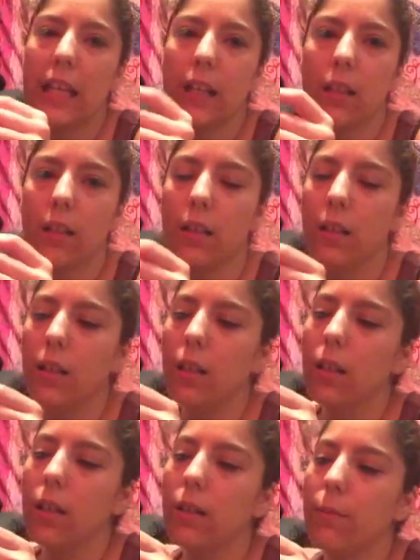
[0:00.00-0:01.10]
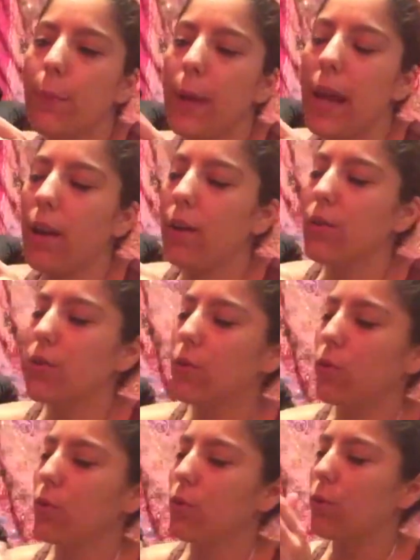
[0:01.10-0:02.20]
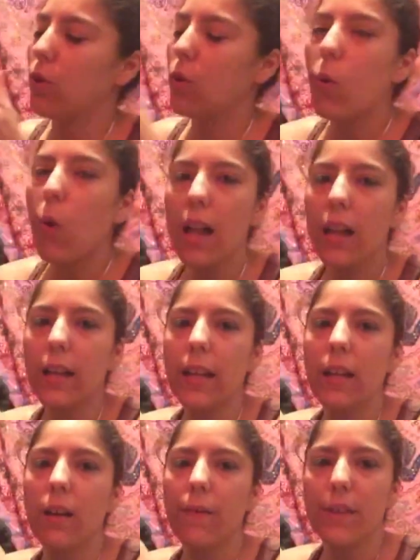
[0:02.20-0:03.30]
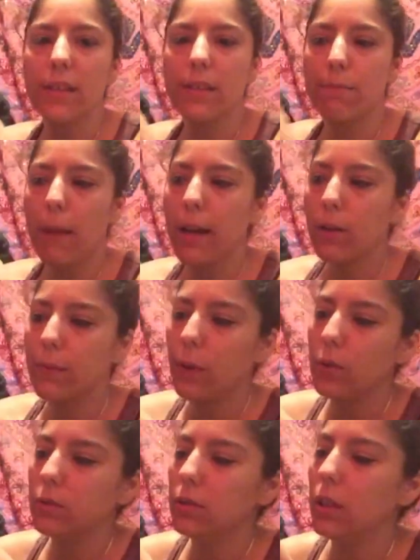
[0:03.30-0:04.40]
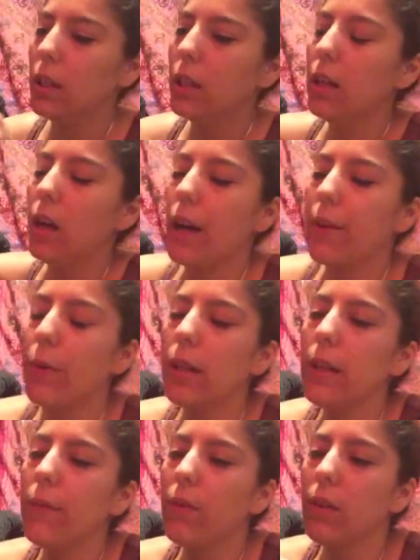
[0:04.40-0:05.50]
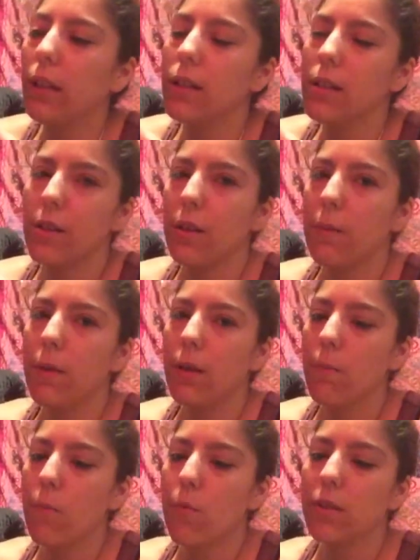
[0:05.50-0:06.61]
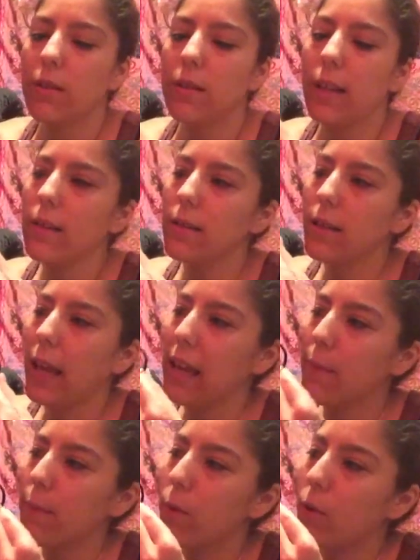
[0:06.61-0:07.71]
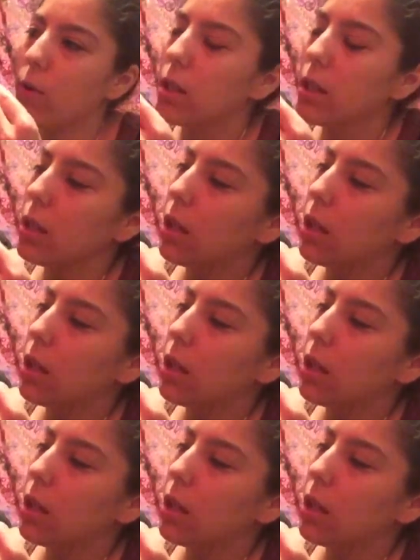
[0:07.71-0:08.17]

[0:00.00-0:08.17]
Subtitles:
thin compared to the quality of this microphone. I really feel like this could have been a more dense cable.